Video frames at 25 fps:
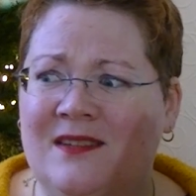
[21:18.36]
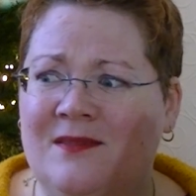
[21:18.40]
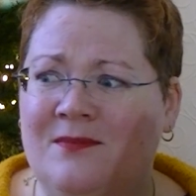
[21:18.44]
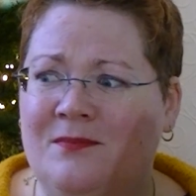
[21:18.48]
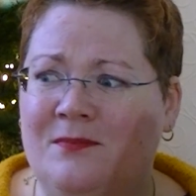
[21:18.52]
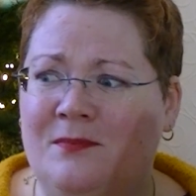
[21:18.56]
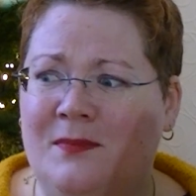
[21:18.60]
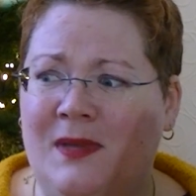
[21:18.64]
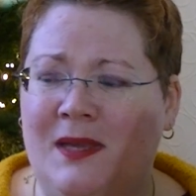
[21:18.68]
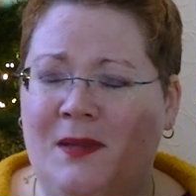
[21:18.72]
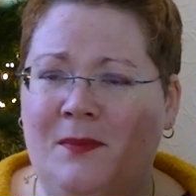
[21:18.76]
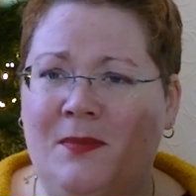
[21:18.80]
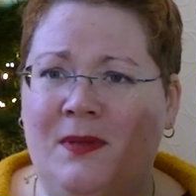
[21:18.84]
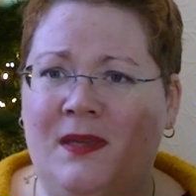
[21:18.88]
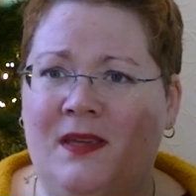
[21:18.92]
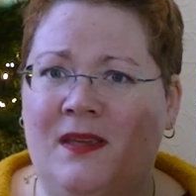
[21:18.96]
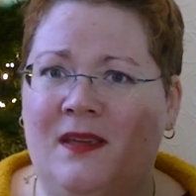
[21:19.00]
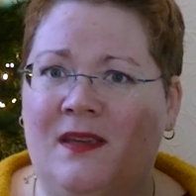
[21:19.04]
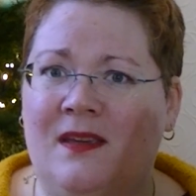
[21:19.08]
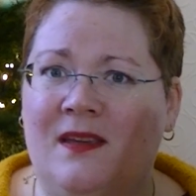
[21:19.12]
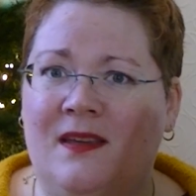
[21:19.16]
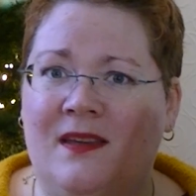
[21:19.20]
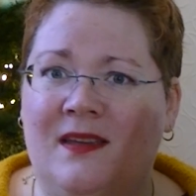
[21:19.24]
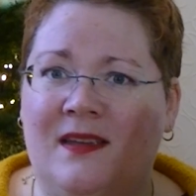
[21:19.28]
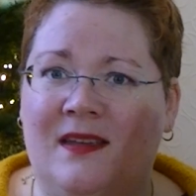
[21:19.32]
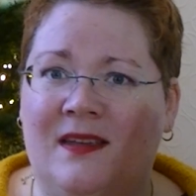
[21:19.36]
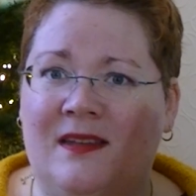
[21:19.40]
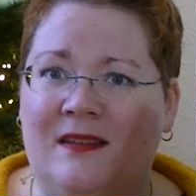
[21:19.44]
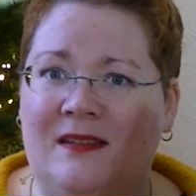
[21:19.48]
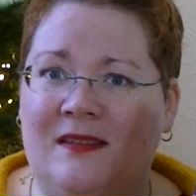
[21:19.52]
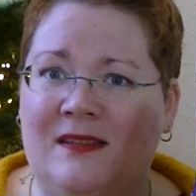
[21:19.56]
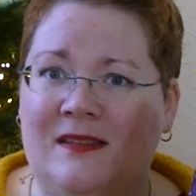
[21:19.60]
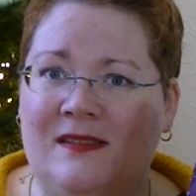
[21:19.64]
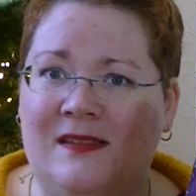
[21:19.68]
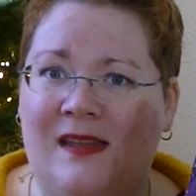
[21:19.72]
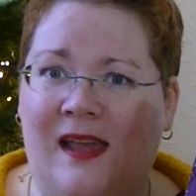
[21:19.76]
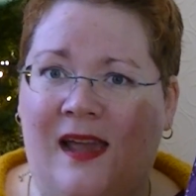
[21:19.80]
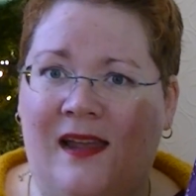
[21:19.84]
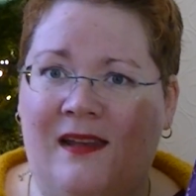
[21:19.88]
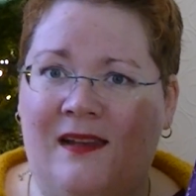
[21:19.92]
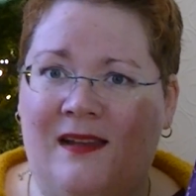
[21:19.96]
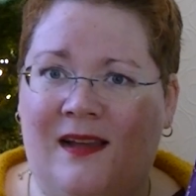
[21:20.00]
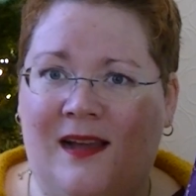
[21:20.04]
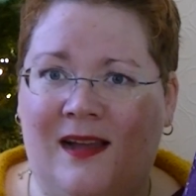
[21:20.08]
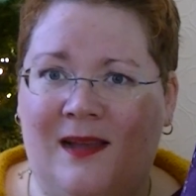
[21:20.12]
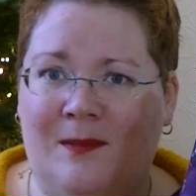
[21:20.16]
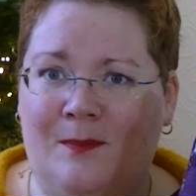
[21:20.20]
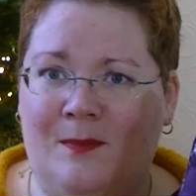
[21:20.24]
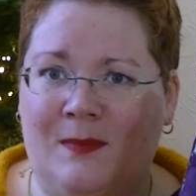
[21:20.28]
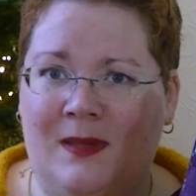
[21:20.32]
Maybe it's that
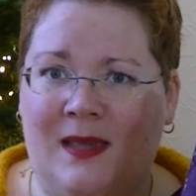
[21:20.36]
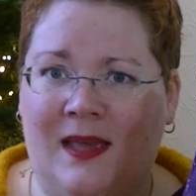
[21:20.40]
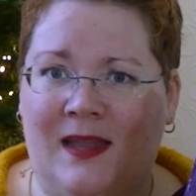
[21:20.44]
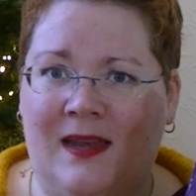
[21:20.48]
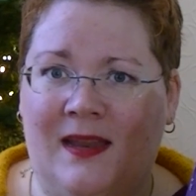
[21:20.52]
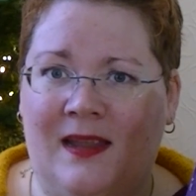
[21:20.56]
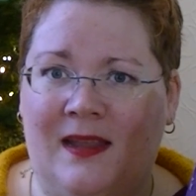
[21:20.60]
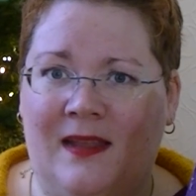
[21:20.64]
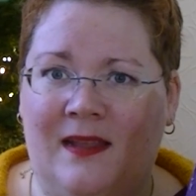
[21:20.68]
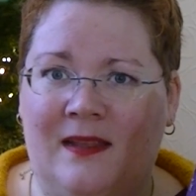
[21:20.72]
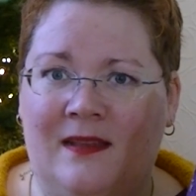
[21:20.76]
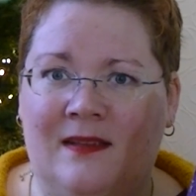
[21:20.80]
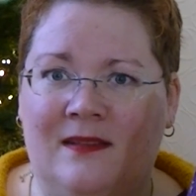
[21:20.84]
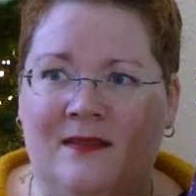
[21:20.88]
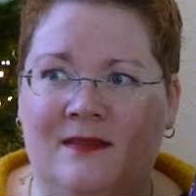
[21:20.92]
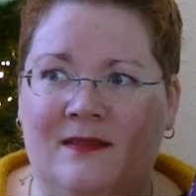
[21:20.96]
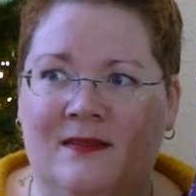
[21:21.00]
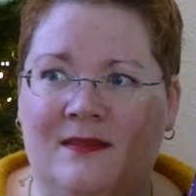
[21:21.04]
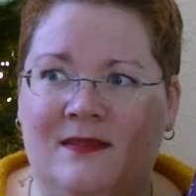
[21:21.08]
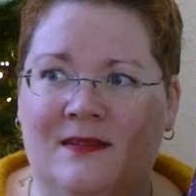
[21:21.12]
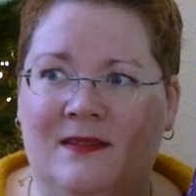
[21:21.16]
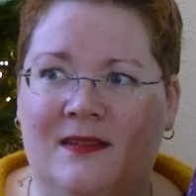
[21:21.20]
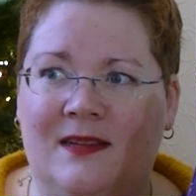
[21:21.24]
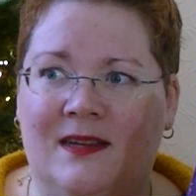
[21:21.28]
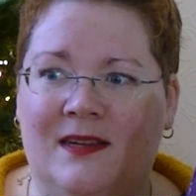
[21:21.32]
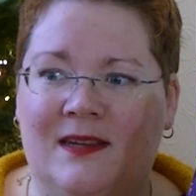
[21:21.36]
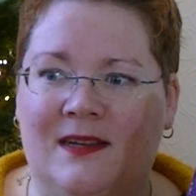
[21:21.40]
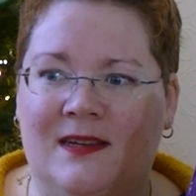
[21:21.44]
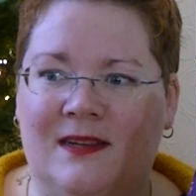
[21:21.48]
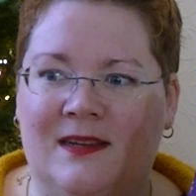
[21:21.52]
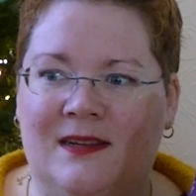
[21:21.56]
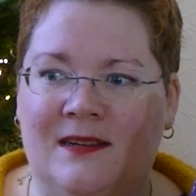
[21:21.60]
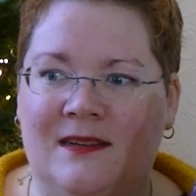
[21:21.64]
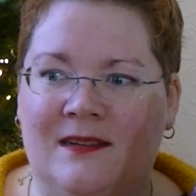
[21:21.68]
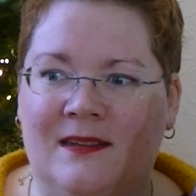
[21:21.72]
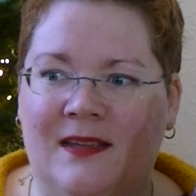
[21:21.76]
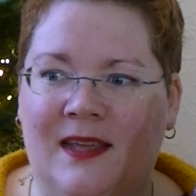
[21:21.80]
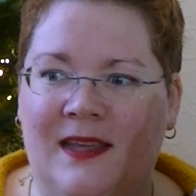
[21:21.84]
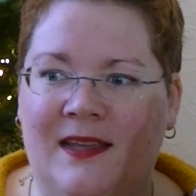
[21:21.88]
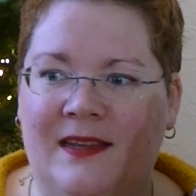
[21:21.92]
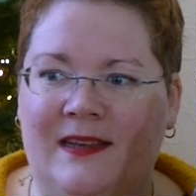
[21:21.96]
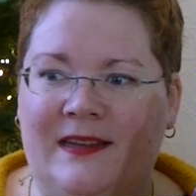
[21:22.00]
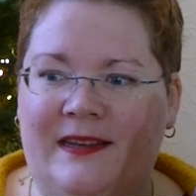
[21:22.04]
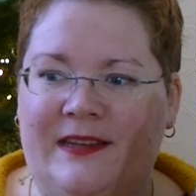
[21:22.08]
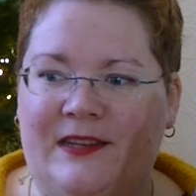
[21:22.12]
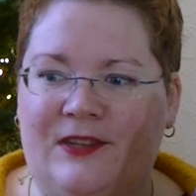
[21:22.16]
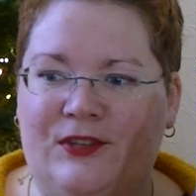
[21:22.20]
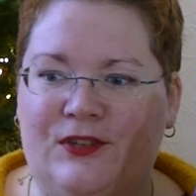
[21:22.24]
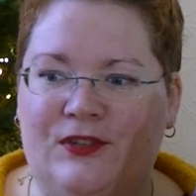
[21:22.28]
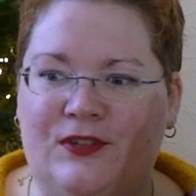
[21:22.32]
I'm getting
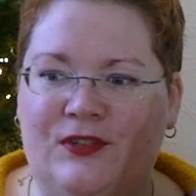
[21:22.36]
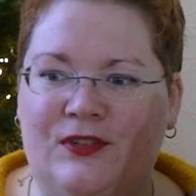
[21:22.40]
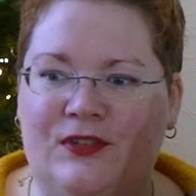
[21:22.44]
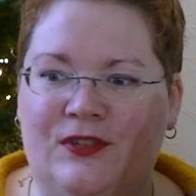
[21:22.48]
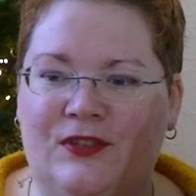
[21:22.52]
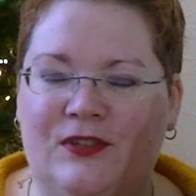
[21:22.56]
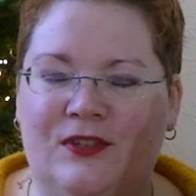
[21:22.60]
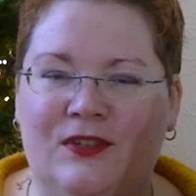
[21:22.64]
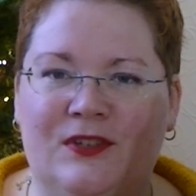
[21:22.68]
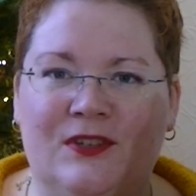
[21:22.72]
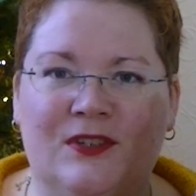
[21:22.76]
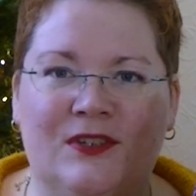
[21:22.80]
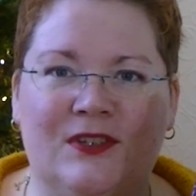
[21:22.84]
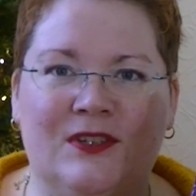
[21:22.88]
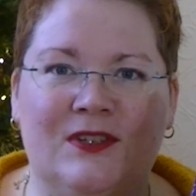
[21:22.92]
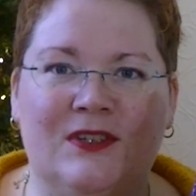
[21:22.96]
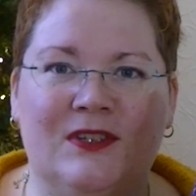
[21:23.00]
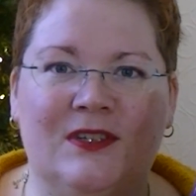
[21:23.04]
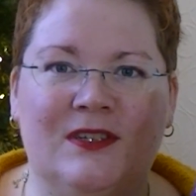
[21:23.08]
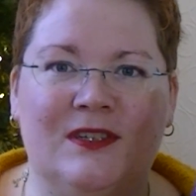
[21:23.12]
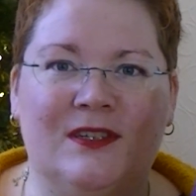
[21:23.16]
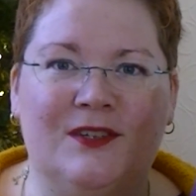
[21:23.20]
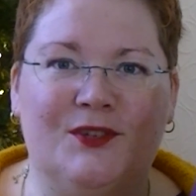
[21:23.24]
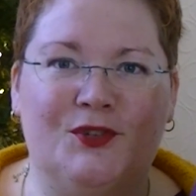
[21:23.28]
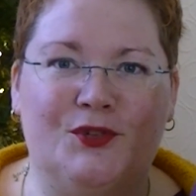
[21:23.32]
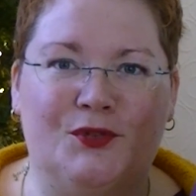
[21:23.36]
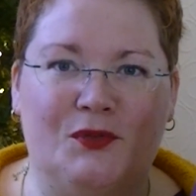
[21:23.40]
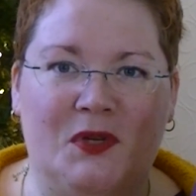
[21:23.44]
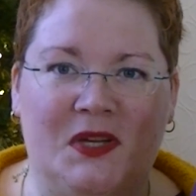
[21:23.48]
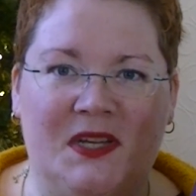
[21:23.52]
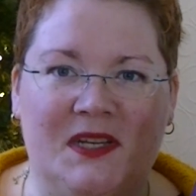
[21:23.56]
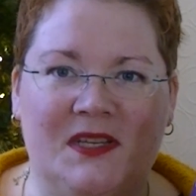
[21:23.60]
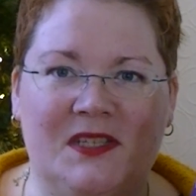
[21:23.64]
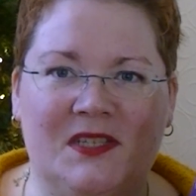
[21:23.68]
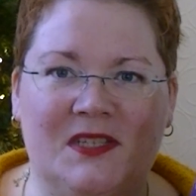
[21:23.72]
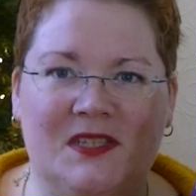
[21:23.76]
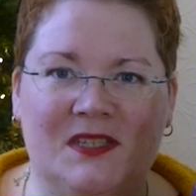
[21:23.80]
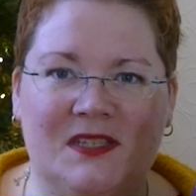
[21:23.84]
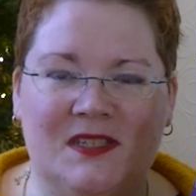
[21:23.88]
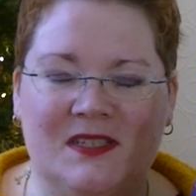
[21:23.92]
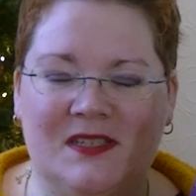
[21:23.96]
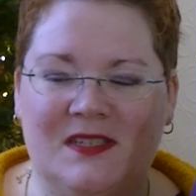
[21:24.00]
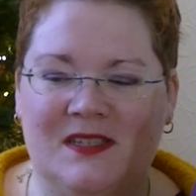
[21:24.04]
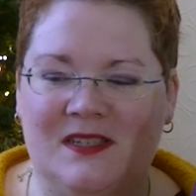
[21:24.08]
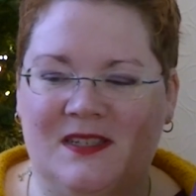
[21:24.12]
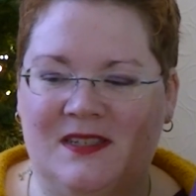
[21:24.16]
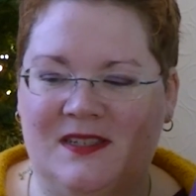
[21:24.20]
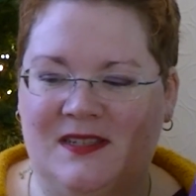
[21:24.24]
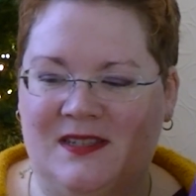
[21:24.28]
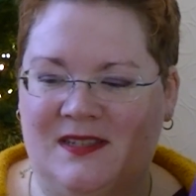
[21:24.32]
English treats,
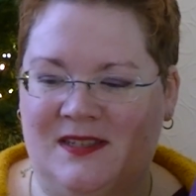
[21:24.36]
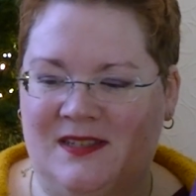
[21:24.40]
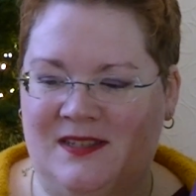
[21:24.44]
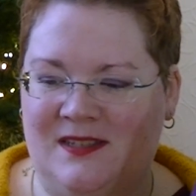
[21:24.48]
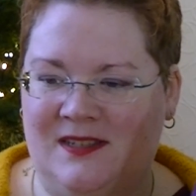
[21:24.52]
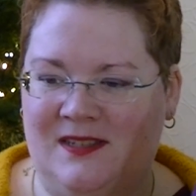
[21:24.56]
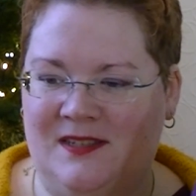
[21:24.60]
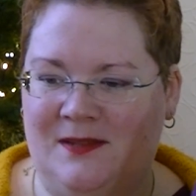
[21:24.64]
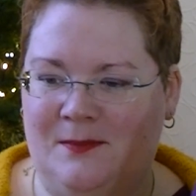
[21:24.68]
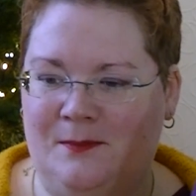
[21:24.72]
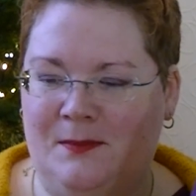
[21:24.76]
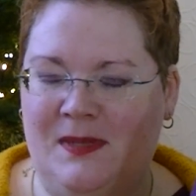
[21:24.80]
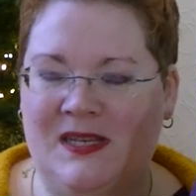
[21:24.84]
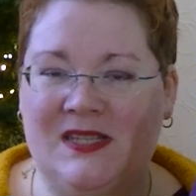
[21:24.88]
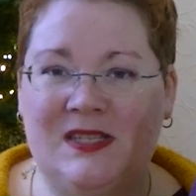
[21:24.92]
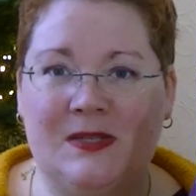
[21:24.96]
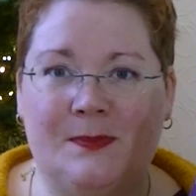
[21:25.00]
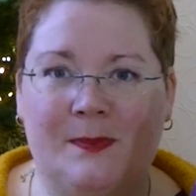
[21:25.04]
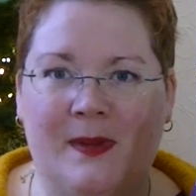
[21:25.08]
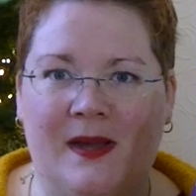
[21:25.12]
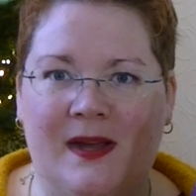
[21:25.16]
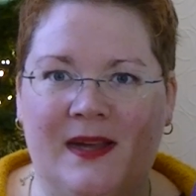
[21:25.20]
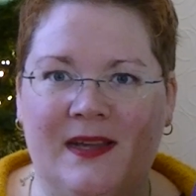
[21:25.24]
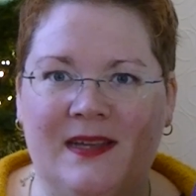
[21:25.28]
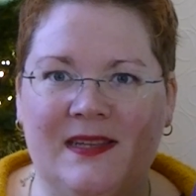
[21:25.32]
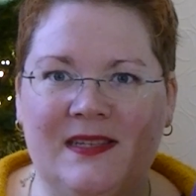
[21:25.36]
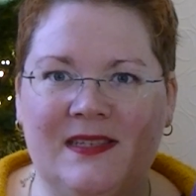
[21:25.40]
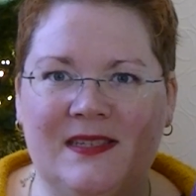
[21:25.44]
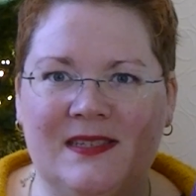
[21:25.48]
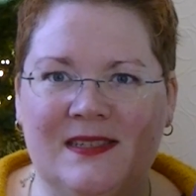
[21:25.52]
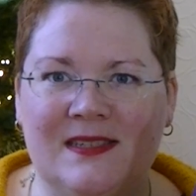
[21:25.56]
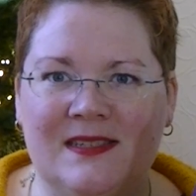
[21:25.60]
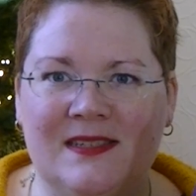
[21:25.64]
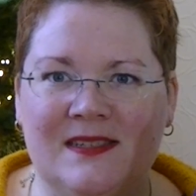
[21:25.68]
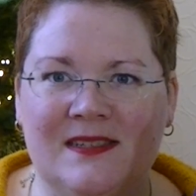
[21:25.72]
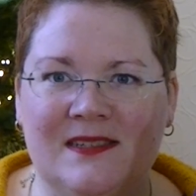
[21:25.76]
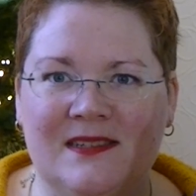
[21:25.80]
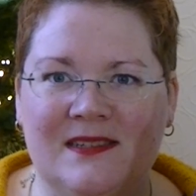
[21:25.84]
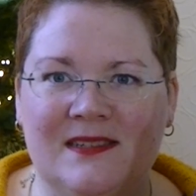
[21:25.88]
the mince pies.